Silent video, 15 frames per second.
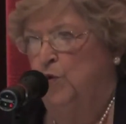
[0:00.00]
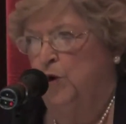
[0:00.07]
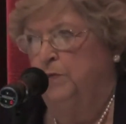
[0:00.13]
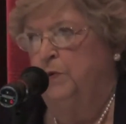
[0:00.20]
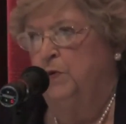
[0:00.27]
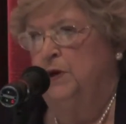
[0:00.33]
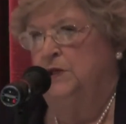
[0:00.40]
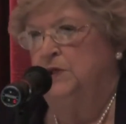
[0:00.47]

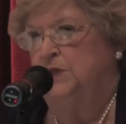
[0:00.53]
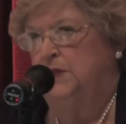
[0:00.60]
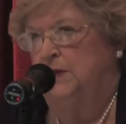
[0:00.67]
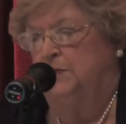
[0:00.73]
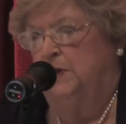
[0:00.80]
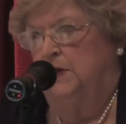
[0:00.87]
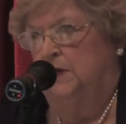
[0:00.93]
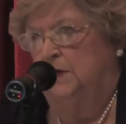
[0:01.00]
4 points
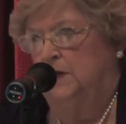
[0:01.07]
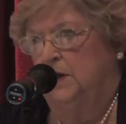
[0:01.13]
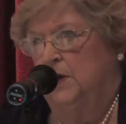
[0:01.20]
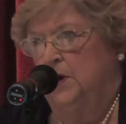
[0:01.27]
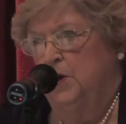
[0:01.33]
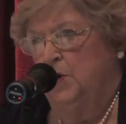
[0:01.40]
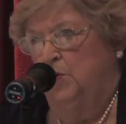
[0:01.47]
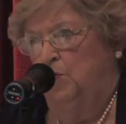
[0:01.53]
they made.
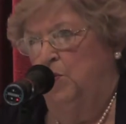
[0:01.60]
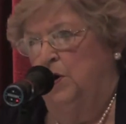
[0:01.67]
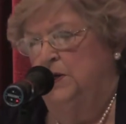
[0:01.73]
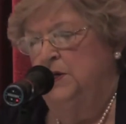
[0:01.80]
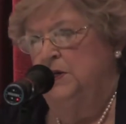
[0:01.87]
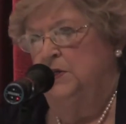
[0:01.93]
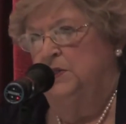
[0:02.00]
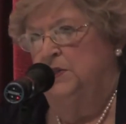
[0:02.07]

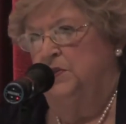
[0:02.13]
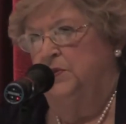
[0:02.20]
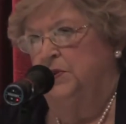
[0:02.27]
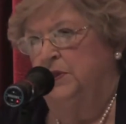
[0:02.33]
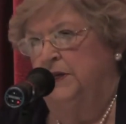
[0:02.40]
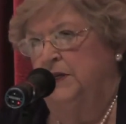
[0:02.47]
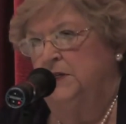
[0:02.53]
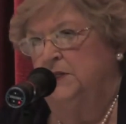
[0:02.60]
One is that
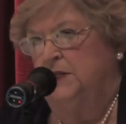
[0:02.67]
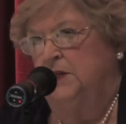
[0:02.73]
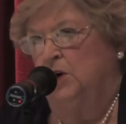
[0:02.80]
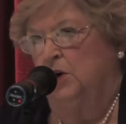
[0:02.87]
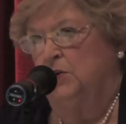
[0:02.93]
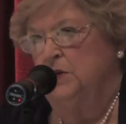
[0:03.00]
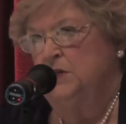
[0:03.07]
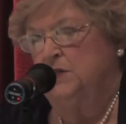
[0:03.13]
the
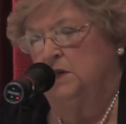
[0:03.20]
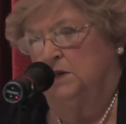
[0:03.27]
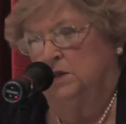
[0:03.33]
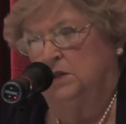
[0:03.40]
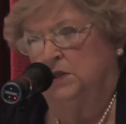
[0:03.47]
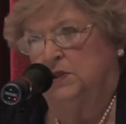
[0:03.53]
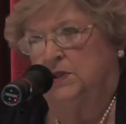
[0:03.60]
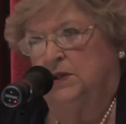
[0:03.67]
laity are
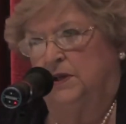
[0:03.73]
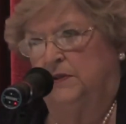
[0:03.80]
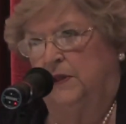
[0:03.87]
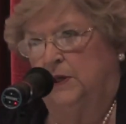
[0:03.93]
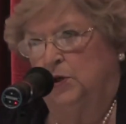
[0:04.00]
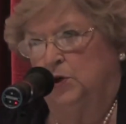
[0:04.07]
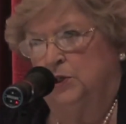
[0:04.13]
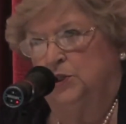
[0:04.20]
adults
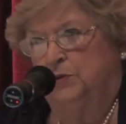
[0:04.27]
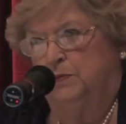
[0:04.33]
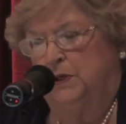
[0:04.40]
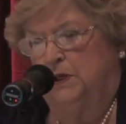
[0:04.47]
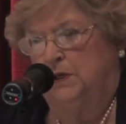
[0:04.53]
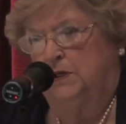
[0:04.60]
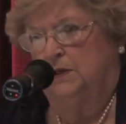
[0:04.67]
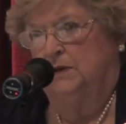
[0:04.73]
and they ought to
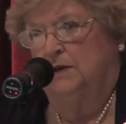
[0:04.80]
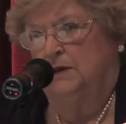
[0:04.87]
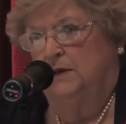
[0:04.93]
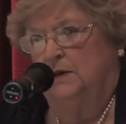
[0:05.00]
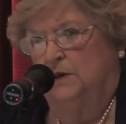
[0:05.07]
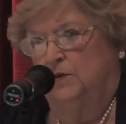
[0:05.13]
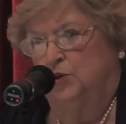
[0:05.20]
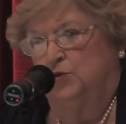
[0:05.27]
be
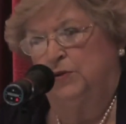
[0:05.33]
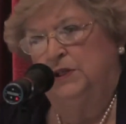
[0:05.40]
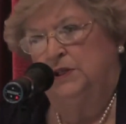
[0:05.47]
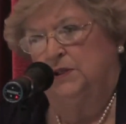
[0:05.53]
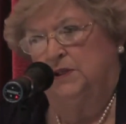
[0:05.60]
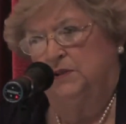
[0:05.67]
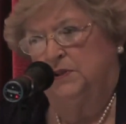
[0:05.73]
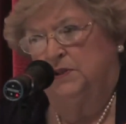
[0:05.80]

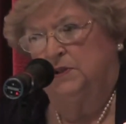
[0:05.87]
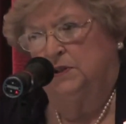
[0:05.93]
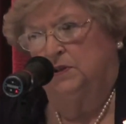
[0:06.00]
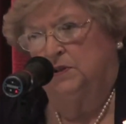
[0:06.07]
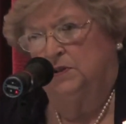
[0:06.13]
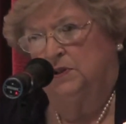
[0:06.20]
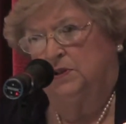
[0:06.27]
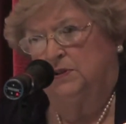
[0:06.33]
treated as
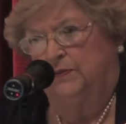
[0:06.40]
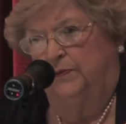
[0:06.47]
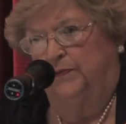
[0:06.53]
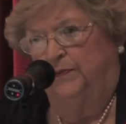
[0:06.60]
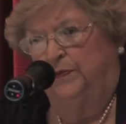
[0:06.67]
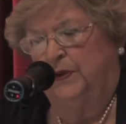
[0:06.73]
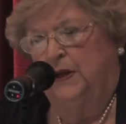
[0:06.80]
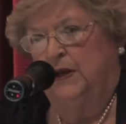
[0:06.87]
adults.
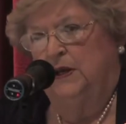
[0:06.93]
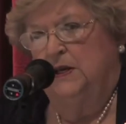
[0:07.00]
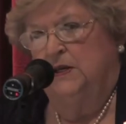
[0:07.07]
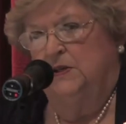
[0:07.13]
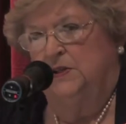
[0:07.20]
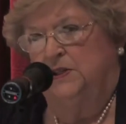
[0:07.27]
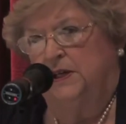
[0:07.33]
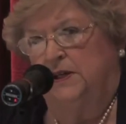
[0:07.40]

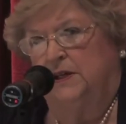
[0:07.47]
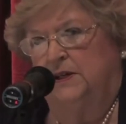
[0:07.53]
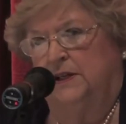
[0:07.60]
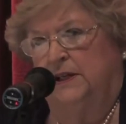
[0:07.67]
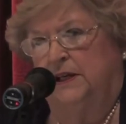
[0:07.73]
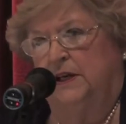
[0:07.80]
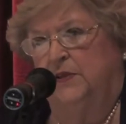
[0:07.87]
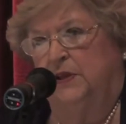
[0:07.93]

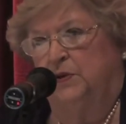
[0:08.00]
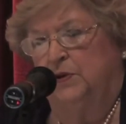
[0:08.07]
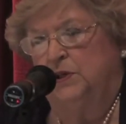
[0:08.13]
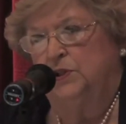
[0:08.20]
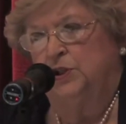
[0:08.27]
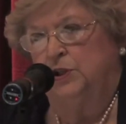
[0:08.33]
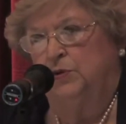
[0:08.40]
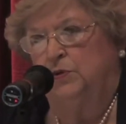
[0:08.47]
Secondly, there
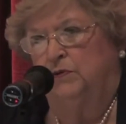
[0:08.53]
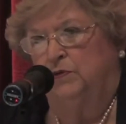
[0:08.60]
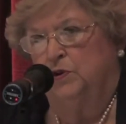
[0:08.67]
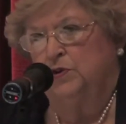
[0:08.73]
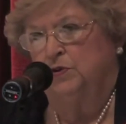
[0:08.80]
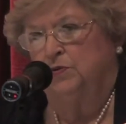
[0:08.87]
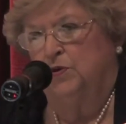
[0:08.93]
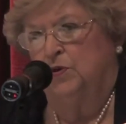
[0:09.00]
is the
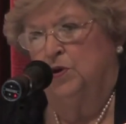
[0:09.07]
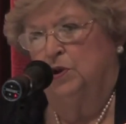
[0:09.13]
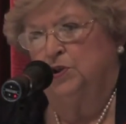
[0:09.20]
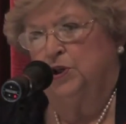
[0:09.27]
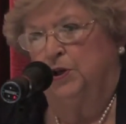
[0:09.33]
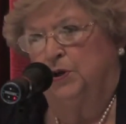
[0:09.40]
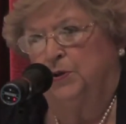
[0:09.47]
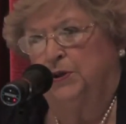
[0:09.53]
universal
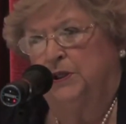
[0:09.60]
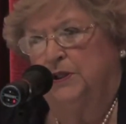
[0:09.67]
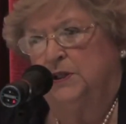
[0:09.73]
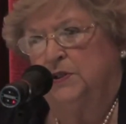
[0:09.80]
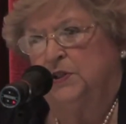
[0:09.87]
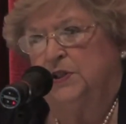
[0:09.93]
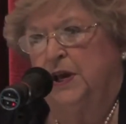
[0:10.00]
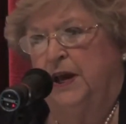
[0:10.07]
call to
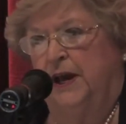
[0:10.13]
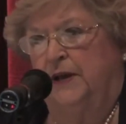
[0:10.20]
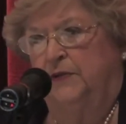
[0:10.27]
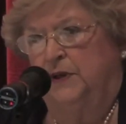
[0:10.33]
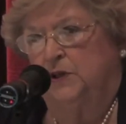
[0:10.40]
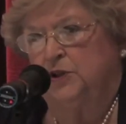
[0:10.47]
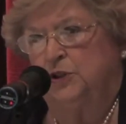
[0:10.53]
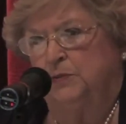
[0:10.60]
holiness,
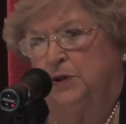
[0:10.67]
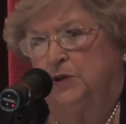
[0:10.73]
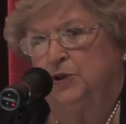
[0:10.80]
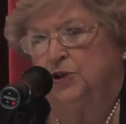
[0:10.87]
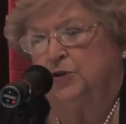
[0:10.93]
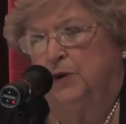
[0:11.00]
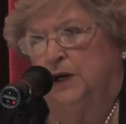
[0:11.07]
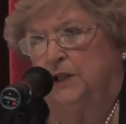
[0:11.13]
and their
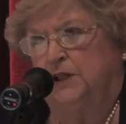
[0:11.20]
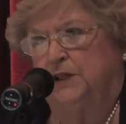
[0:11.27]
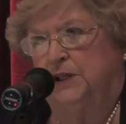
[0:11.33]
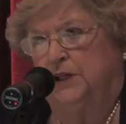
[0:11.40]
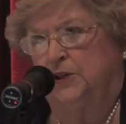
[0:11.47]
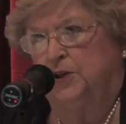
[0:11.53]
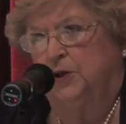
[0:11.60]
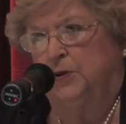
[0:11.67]

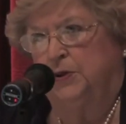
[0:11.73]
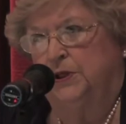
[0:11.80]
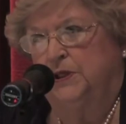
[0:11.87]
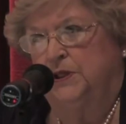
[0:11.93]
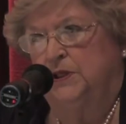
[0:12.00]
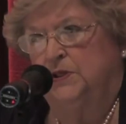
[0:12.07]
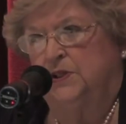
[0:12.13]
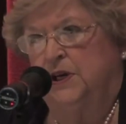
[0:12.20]
spirituality and
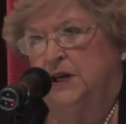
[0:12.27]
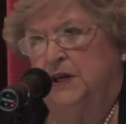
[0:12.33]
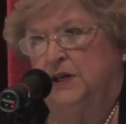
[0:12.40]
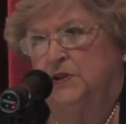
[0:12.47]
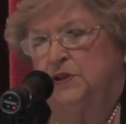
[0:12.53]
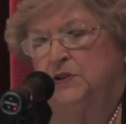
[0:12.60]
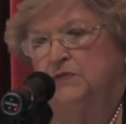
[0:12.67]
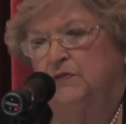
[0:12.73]
holiness
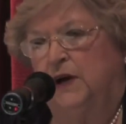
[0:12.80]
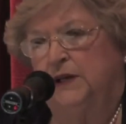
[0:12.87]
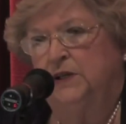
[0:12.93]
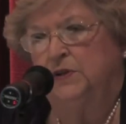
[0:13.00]
is as